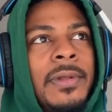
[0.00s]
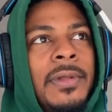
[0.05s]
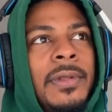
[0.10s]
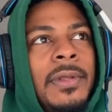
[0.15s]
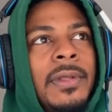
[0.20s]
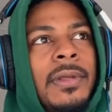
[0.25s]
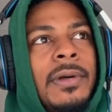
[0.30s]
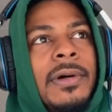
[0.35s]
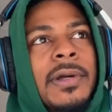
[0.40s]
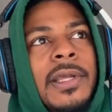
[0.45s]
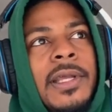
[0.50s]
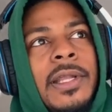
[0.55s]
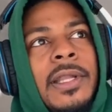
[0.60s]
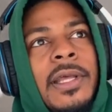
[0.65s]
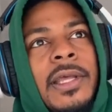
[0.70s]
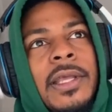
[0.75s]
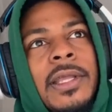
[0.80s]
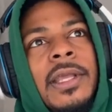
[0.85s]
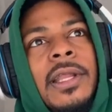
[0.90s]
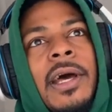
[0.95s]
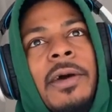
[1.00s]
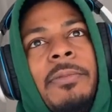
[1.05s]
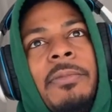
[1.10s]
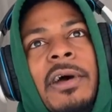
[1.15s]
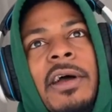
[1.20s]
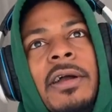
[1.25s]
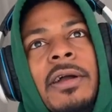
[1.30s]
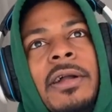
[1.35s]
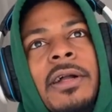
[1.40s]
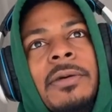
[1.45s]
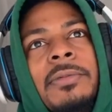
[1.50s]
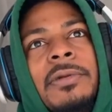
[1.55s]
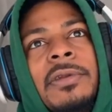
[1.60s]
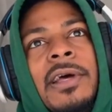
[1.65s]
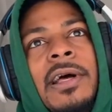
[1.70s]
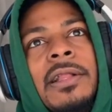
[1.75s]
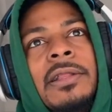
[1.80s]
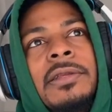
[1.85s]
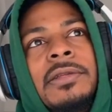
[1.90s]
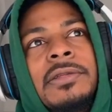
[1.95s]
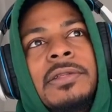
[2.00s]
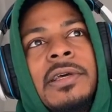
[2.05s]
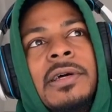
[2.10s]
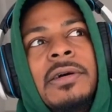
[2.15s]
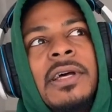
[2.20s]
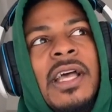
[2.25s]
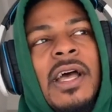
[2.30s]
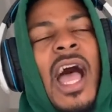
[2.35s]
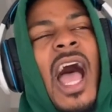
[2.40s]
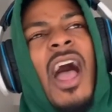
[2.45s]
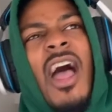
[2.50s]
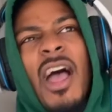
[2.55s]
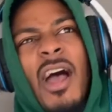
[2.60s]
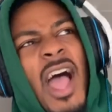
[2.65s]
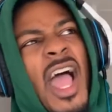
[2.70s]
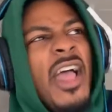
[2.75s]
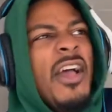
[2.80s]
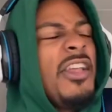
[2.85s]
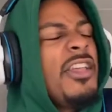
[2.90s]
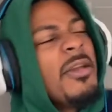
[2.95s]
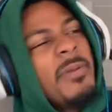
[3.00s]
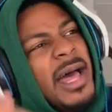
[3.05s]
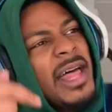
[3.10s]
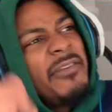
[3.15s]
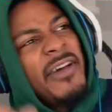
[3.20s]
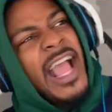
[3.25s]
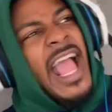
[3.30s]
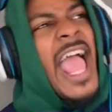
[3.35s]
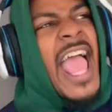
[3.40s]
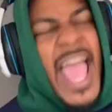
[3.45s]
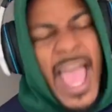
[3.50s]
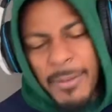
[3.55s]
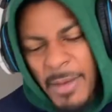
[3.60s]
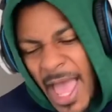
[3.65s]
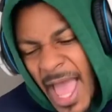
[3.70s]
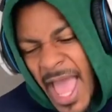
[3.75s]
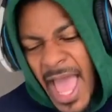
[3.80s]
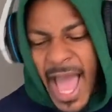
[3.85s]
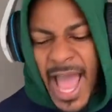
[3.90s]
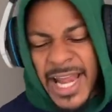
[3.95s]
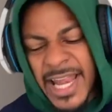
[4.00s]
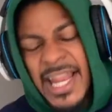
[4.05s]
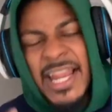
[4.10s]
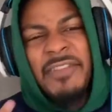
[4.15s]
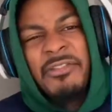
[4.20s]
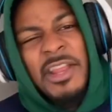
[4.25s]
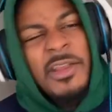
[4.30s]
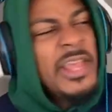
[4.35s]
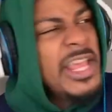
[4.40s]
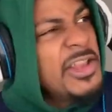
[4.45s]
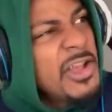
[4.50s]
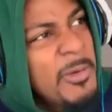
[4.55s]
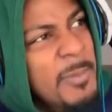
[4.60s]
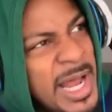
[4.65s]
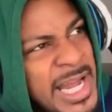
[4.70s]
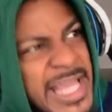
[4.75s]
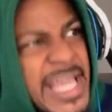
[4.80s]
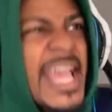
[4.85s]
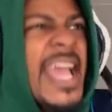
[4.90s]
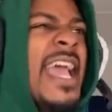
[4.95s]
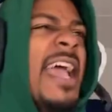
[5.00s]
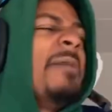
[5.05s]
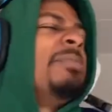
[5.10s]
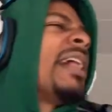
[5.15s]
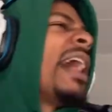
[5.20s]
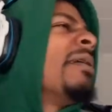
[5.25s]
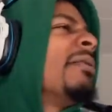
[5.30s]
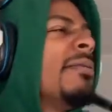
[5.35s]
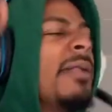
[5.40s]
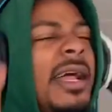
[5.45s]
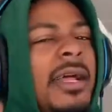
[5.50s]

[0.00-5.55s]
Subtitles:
Okay, can I borrow a couple dollars? No. You motherfucker, I didn't even need your money. And blah, blah, blah.